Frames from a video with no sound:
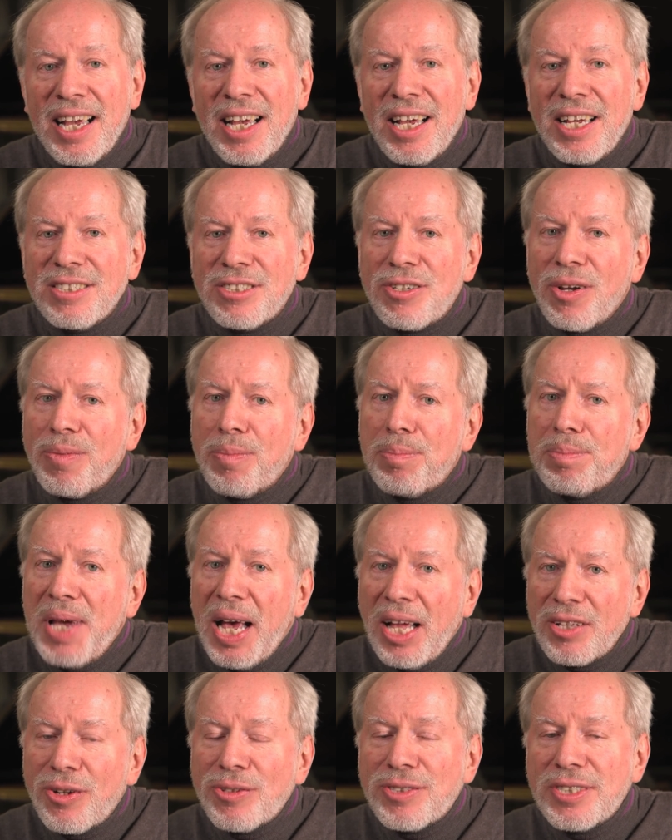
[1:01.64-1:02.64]
So
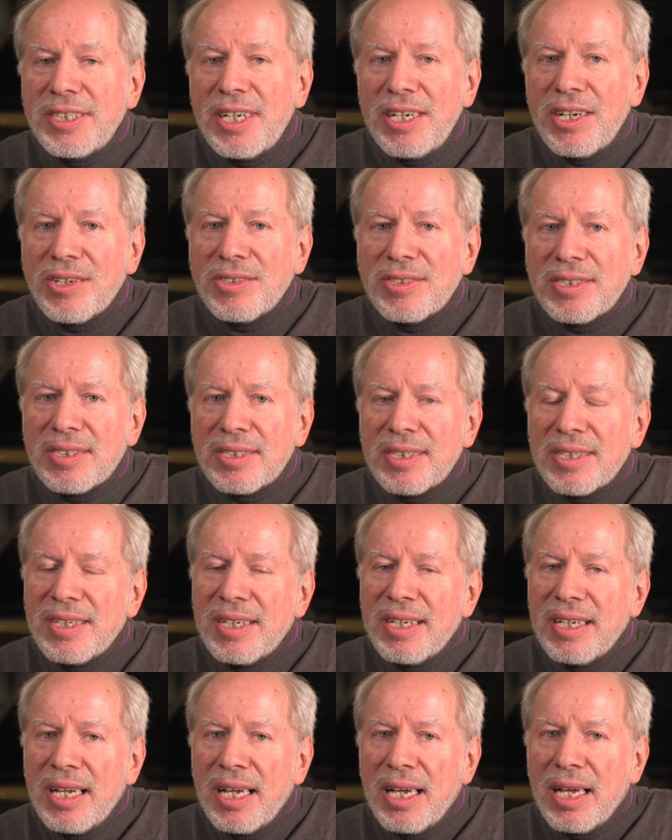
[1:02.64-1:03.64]
piano trios
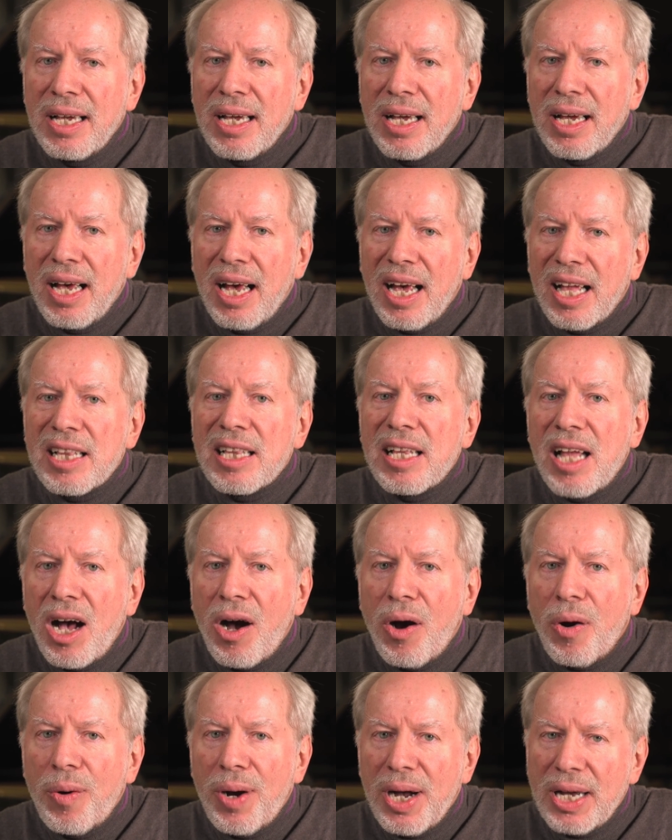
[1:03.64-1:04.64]

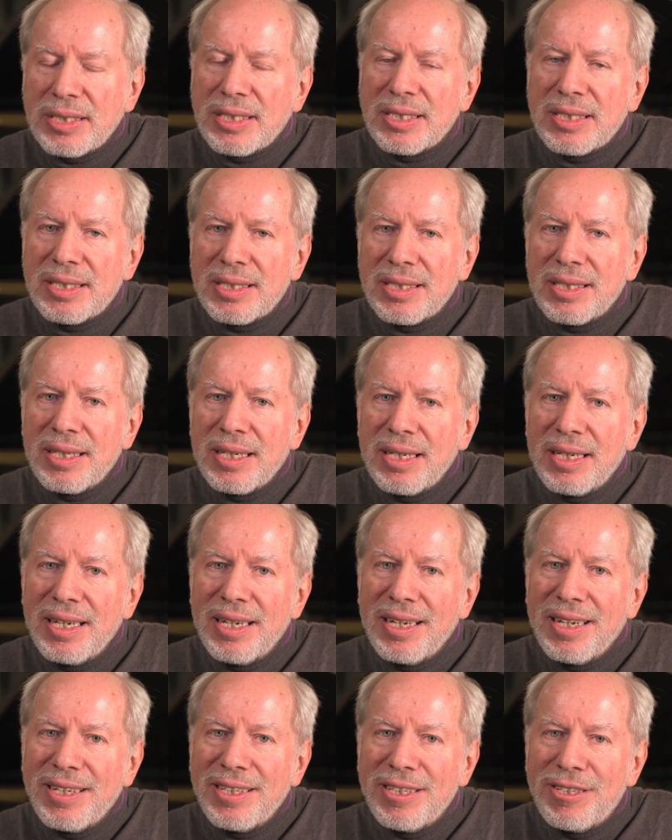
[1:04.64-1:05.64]
allow us
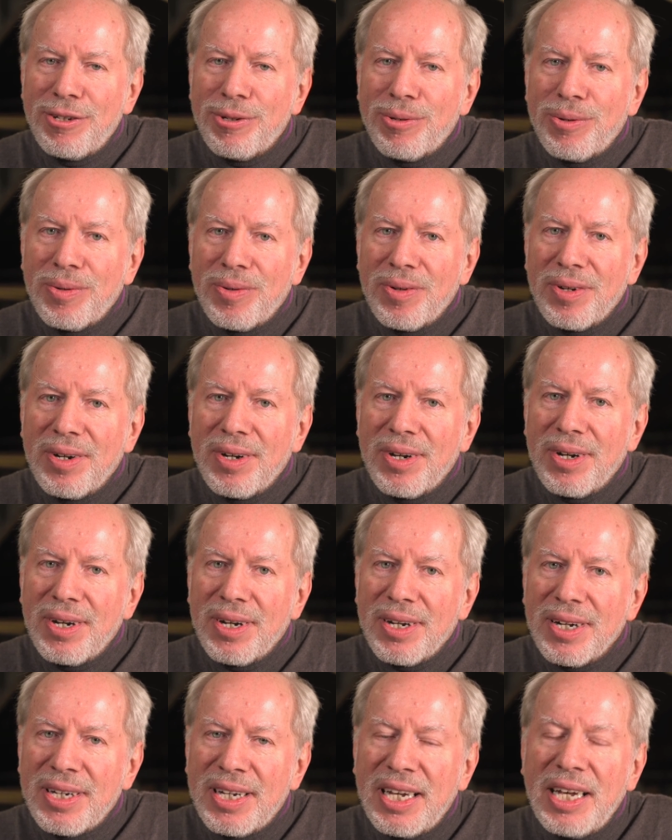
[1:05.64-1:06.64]
to
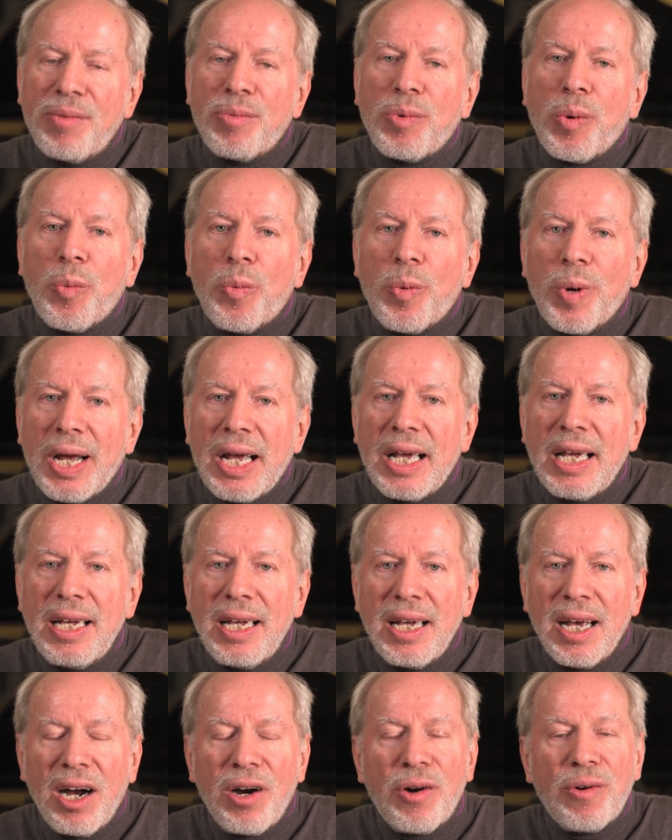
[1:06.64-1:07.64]
give away
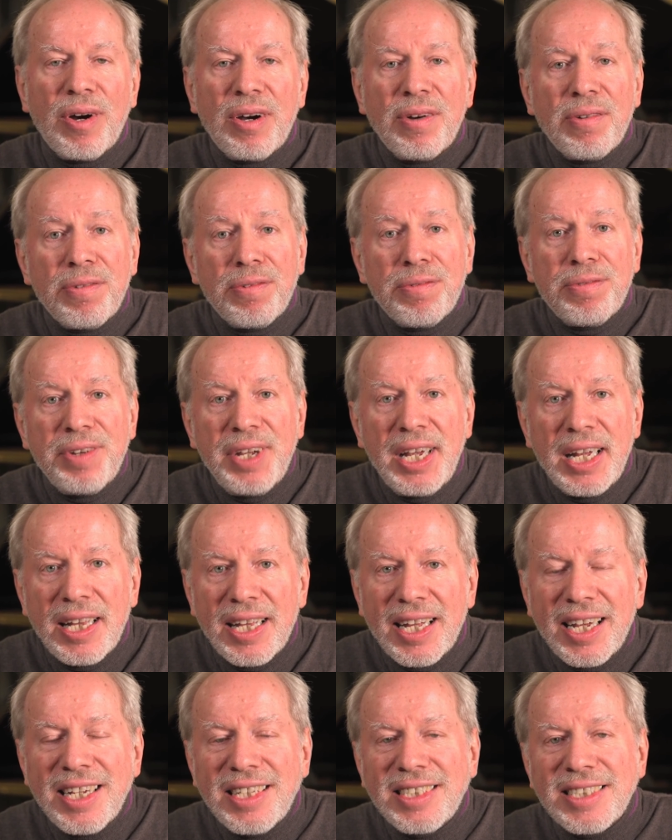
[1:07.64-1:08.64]
our
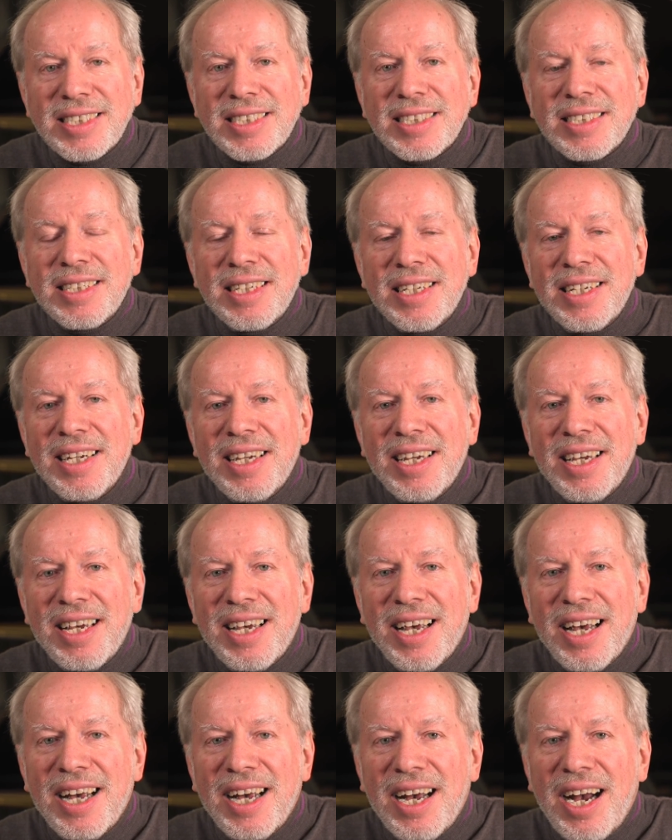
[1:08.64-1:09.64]
feelings,
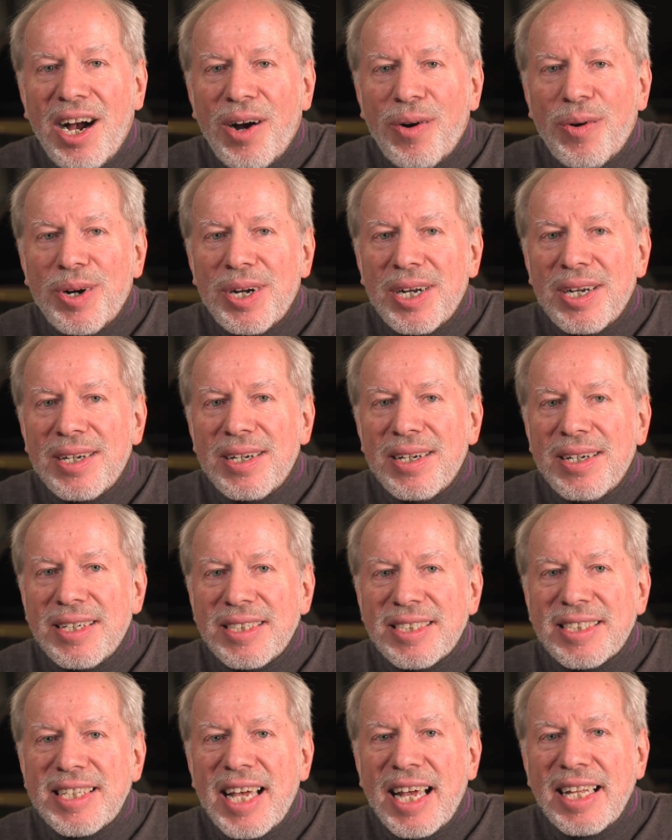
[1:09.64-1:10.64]
our
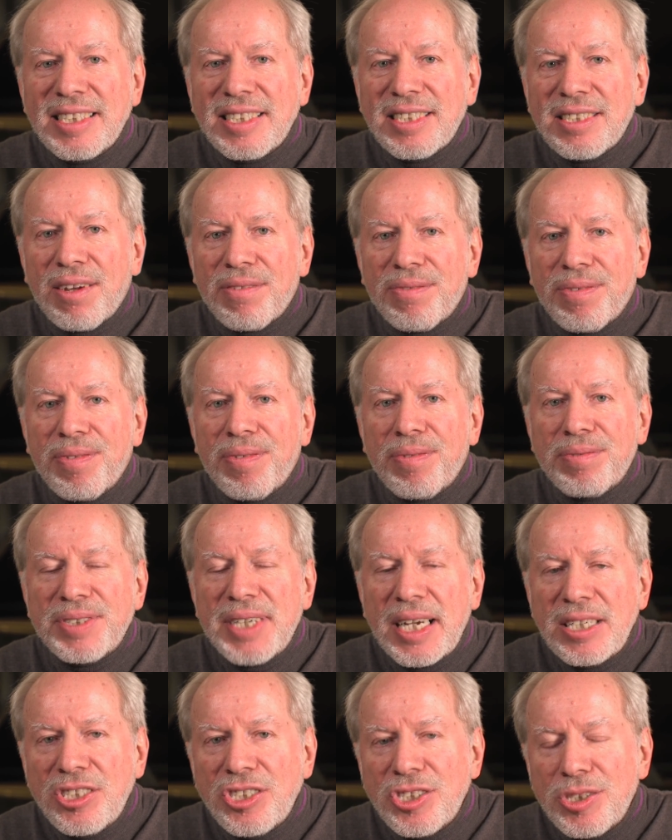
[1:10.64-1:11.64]
sense of
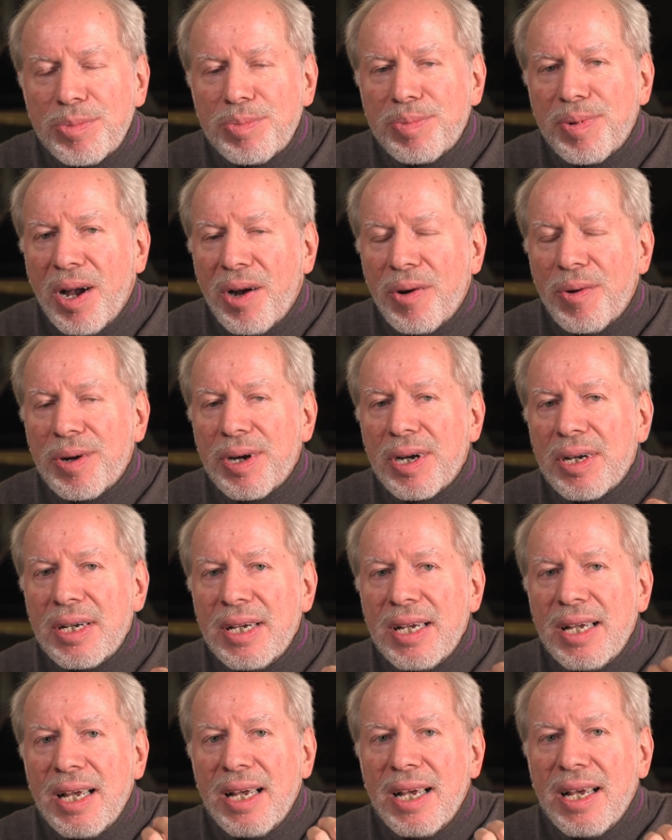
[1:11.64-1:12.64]
friendship, our
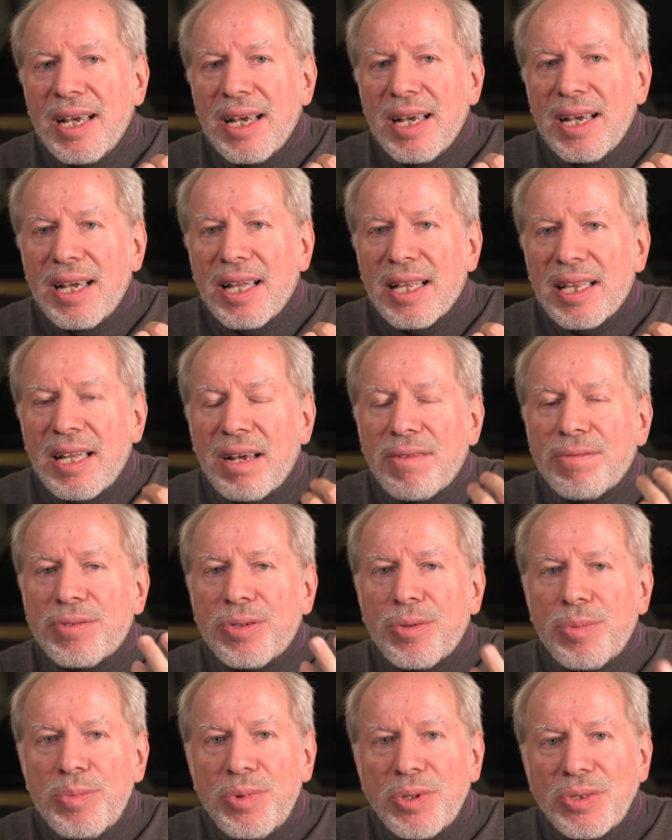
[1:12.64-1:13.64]
love
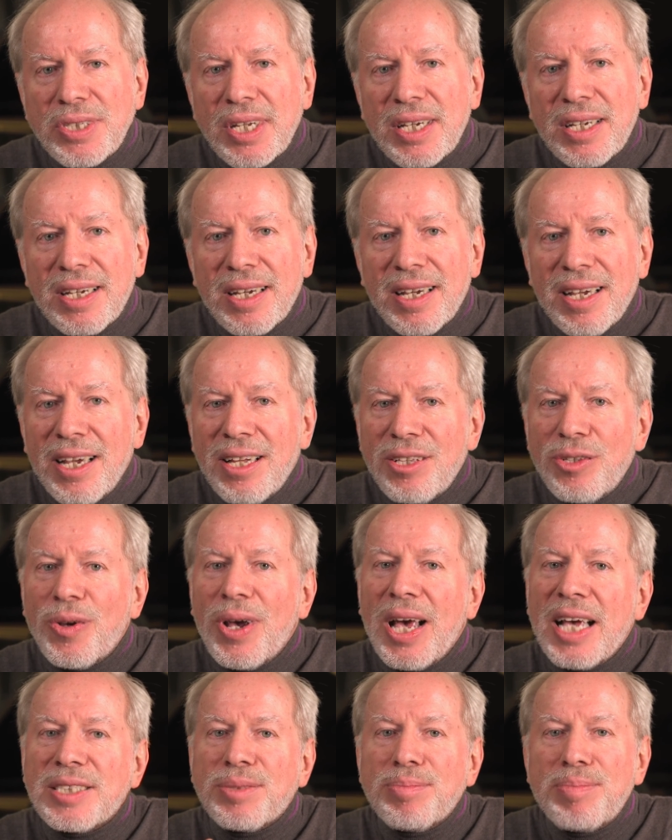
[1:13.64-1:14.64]
to music to
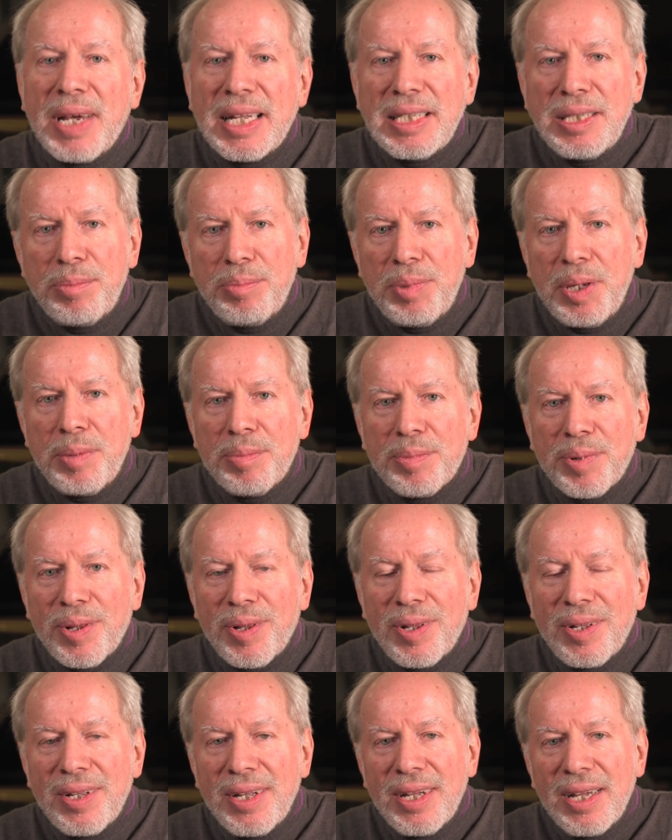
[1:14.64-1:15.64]
as many people